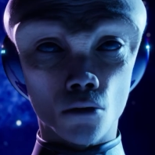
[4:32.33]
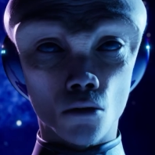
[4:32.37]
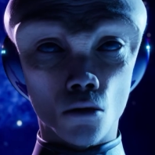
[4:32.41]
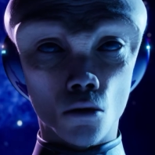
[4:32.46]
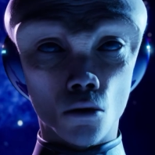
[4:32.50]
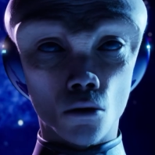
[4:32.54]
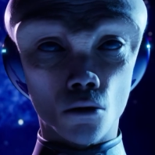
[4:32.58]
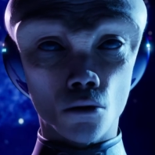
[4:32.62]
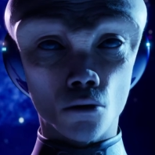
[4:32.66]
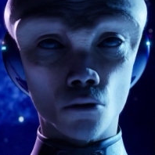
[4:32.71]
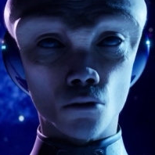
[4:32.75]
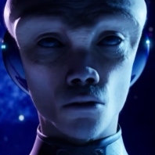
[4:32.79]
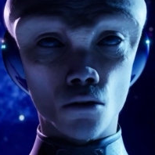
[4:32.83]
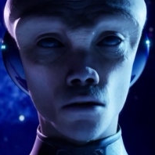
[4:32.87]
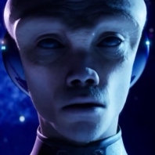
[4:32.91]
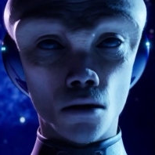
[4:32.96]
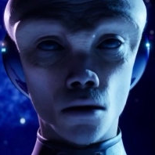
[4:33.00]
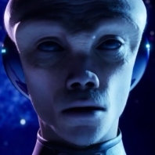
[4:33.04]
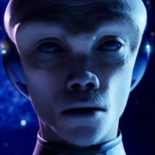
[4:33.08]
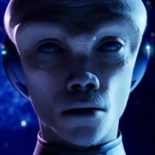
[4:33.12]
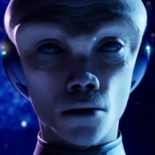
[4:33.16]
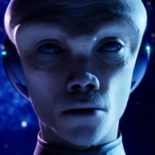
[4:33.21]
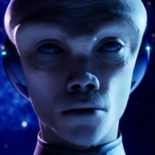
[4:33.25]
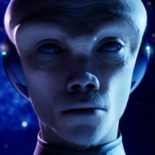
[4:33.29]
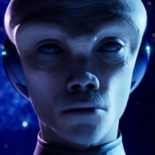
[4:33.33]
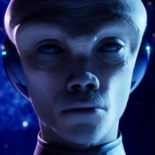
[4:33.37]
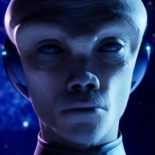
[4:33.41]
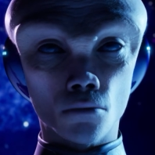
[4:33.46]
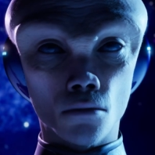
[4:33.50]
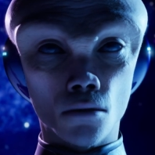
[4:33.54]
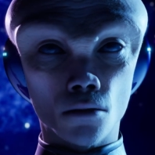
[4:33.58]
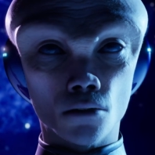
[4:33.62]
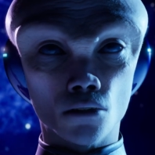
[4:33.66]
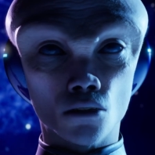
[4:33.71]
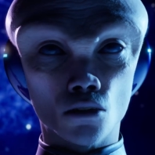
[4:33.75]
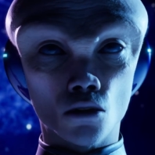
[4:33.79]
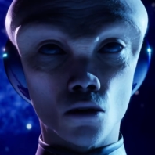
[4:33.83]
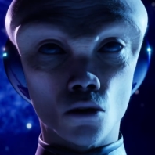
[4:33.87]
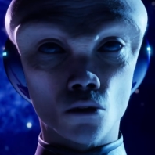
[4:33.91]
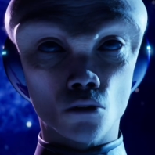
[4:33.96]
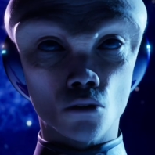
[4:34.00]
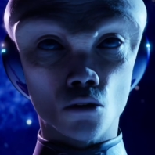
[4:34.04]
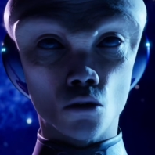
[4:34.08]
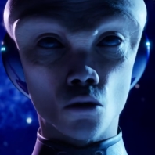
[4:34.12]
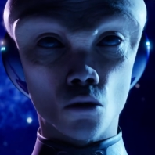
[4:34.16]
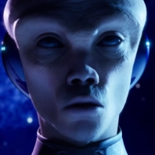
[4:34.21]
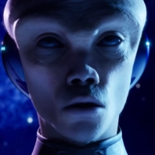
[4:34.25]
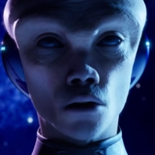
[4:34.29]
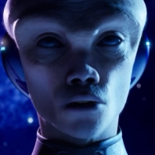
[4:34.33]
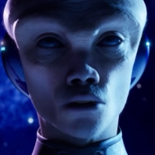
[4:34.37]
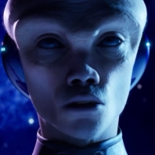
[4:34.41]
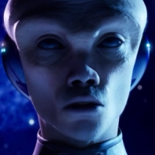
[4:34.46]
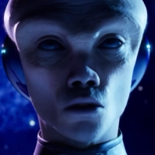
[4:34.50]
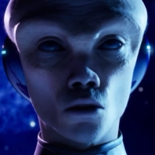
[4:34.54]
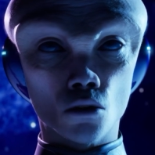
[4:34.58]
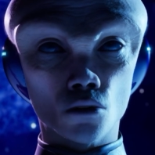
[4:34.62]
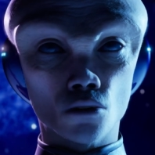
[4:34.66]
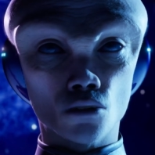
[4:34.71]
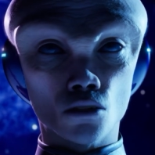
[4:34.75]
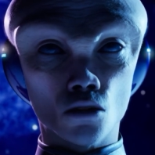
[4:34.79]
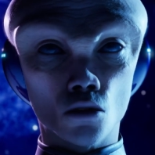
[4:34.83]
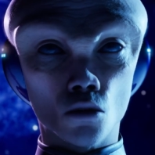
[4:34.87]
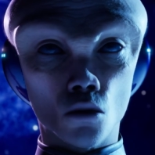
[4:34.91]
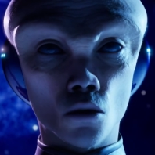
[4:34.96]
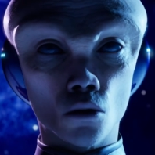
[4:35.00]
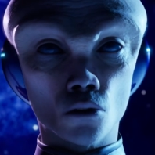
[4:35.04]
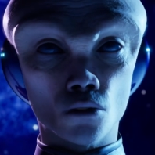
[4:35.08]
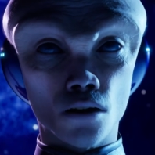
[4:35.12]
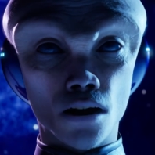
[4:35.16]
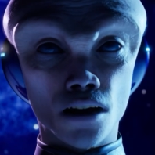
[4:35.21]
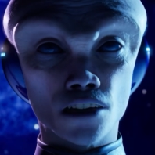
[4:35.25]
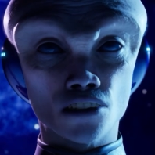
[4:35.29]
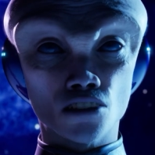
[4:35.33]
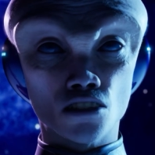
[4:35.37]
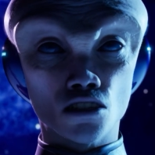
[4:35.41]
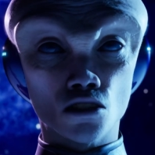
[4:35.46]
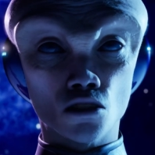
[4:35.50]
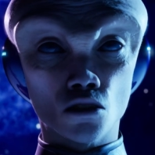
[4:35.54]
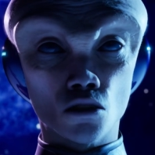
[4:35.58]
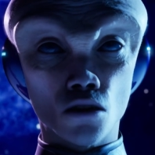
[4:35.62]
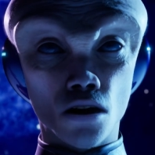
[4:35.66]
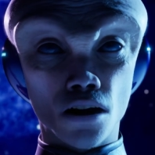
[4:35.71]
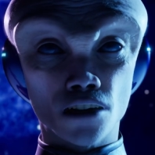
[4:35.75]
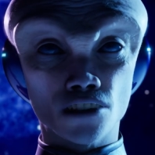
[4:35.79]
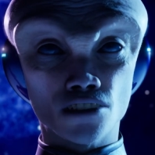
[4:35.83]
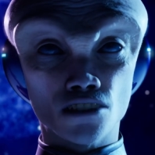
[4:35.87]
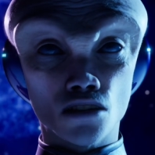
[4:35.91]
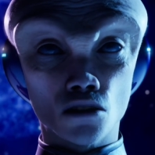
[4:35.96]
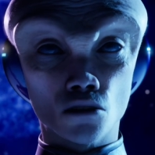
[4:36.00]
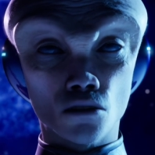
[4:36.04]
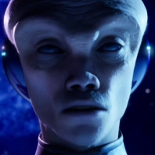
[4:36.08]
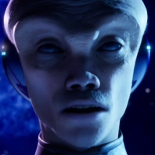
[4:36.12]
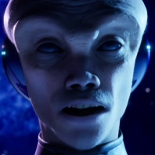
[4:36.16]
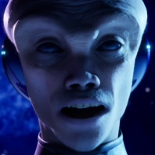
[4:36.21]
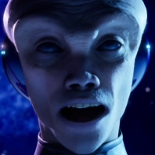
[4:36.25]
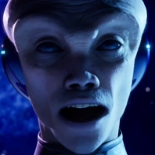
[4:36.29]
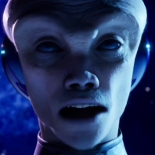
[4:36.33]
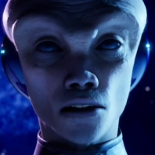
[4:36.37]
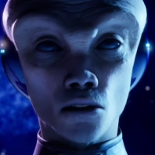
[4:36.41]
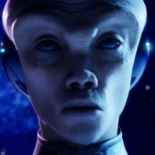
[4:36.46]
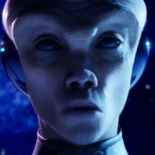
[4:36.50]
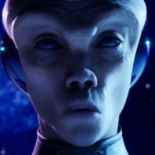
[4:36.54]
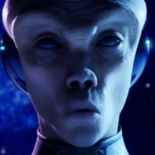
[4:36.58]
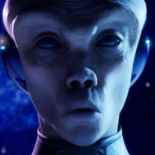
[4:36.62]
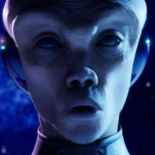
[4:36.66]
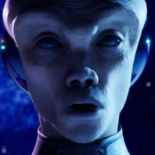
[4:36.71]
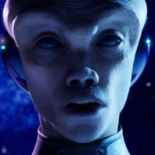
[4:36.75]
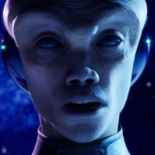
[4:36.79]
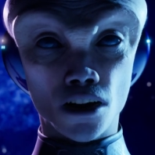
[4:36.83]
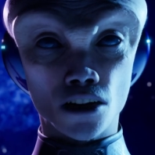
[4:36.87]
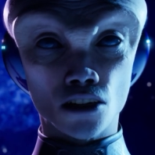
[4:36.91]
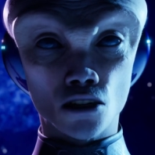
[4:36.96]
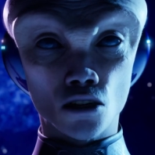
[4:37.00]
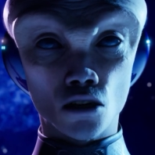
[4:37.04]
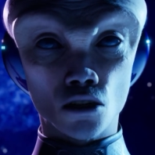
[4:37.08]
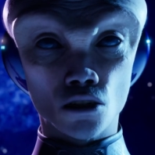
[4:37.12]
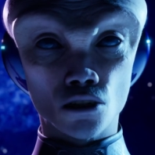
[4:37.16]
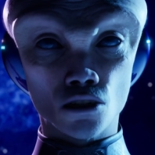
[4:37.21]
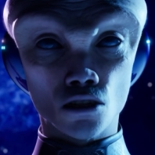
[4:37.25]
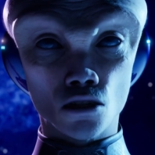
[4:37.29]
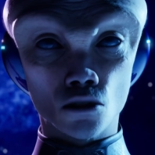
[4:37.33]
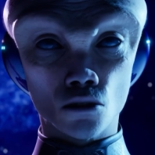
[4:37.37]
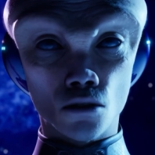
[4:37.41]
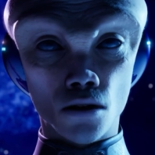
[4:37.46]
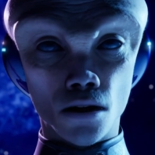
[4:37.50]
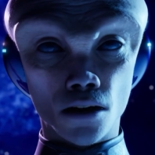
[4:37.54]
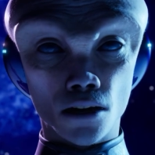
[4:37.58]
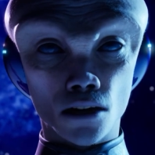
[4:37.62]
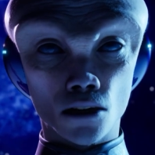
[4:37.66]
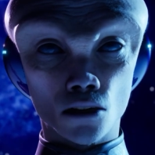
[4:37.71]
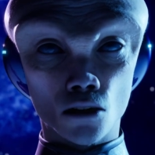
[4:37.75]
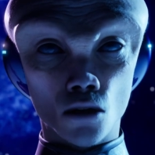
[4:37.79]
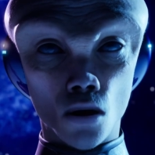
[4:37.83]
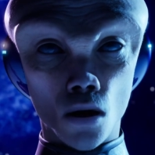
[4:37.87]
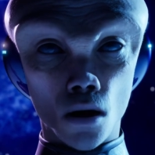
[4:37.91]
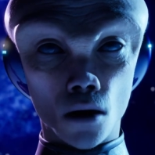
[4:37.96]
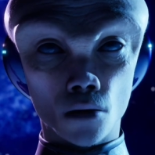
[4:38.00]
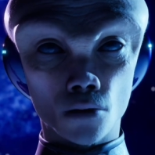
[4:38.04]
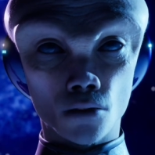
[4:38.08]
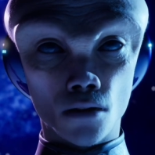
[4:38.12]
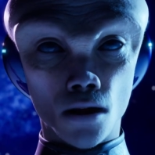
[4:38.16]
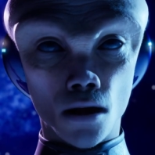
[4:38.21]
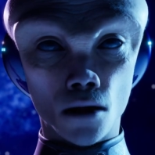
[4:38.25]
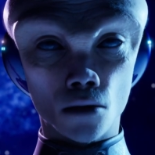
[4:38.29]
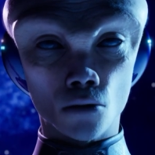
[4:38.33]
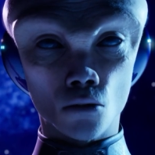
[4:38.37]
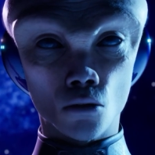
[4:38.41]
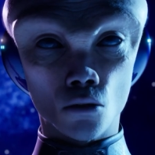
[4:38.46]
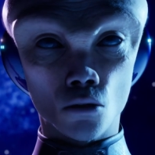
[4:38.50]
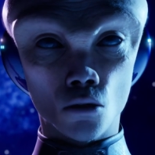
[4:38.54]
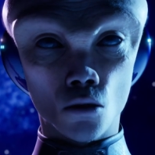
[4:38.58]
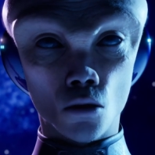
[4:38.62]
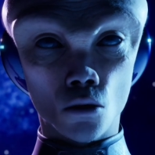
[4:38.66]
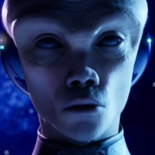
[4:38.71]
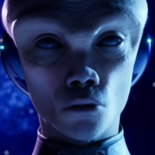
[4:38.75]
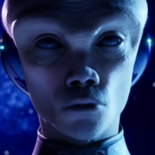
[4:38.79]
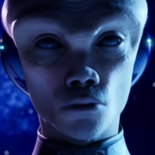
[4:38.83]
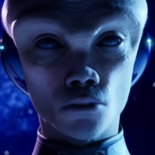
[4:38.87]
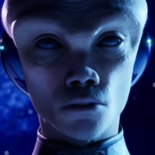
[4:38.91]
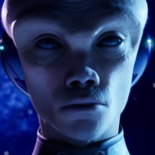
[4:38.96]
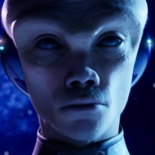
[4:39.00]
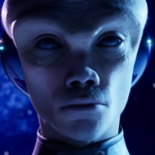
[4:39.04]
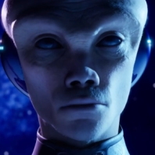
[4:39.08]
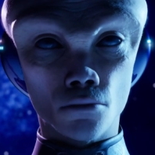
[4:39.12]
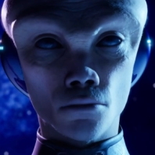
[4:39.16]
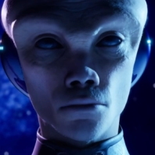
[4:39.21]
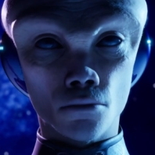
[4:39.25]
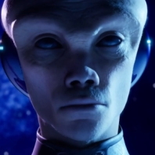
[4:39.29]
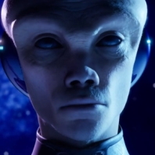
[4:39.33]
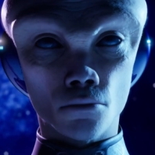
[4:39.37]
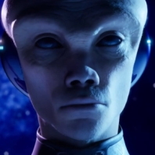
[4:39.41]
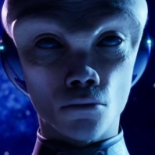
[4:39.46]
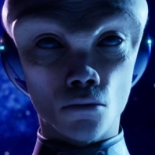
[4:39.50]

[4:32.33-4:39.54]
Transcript: Alternatively, extraterrestrial civilizations may simply have no interest in making contact with Earth.